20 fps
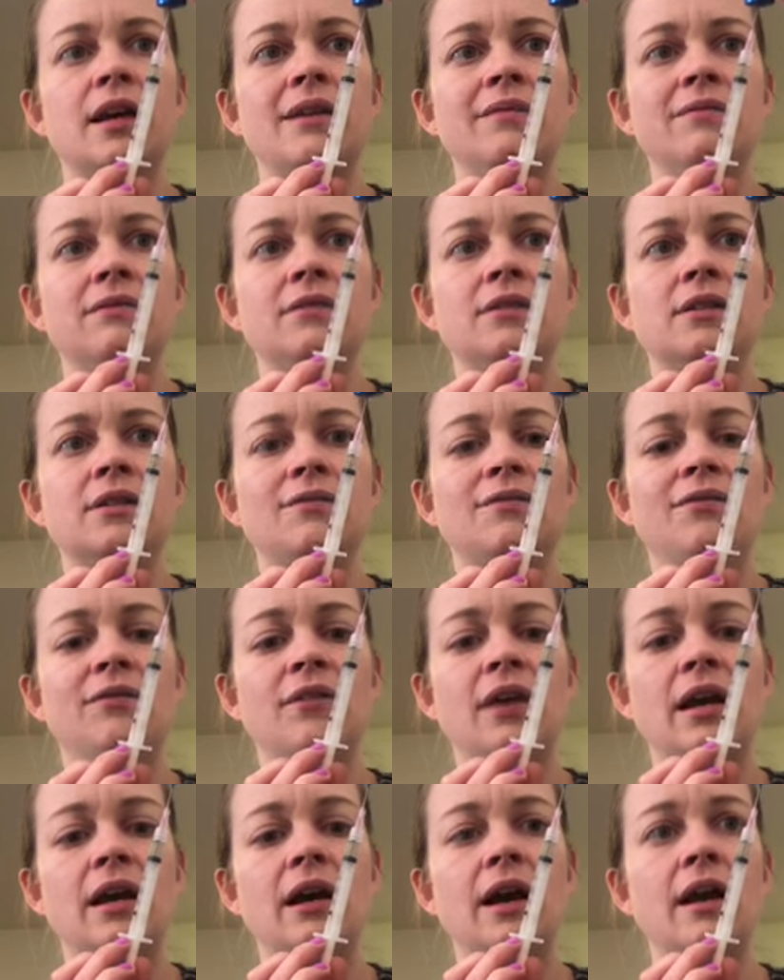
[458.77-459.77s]
case of
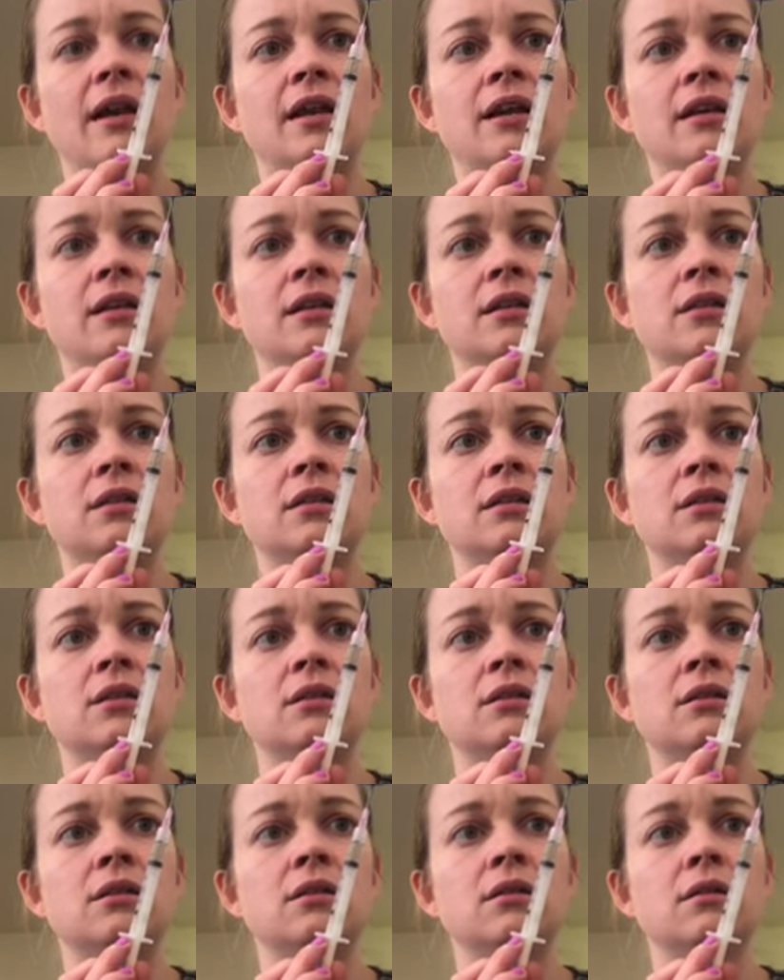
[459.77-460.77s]
fake
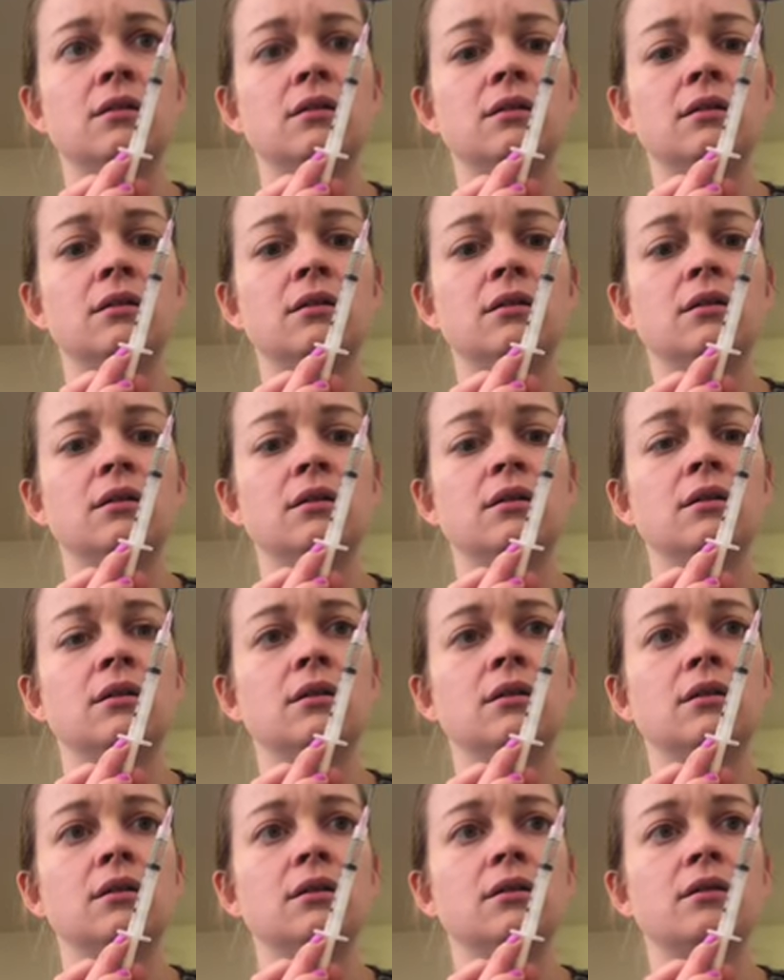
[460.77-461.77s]
itis.
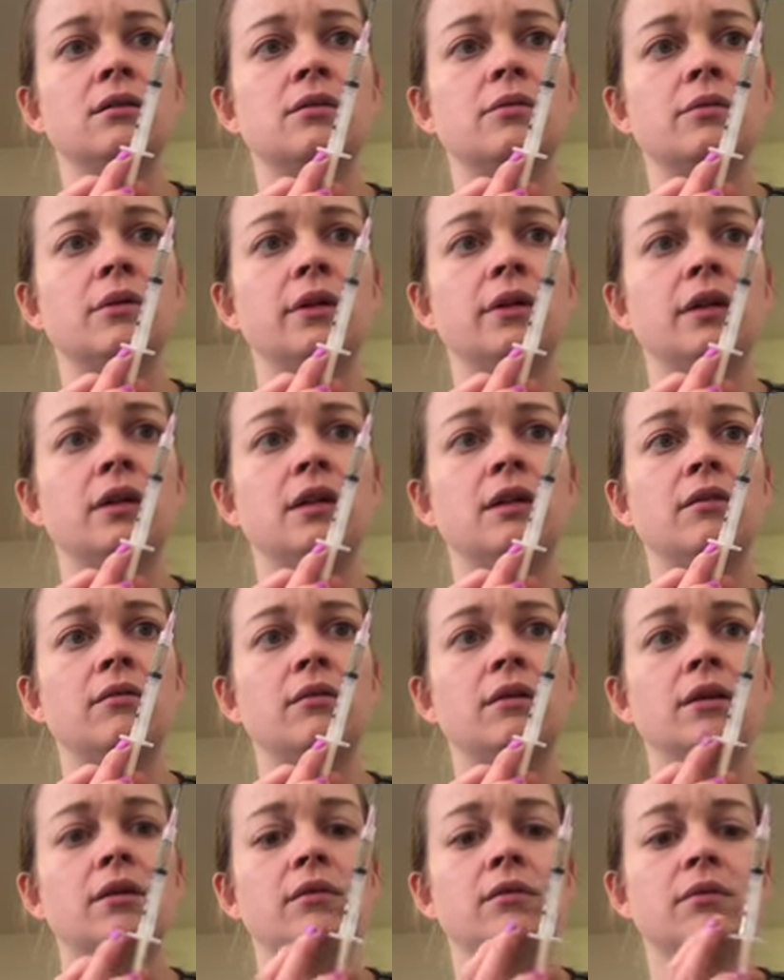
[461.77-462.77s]
It's really
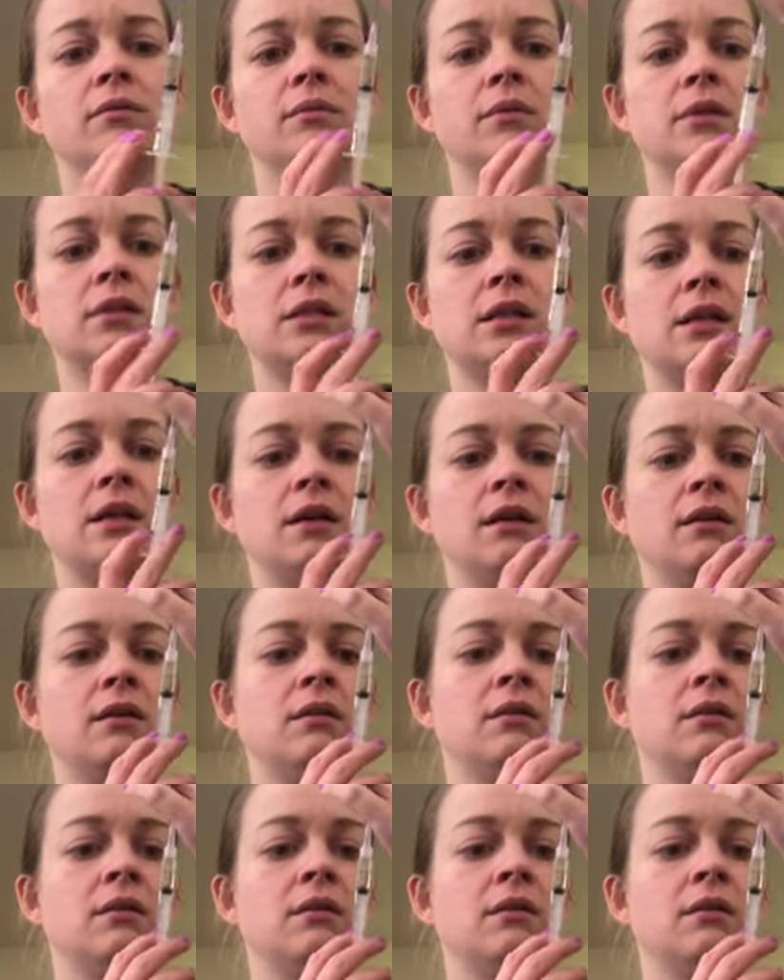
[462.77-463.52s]
cute though, we'll say.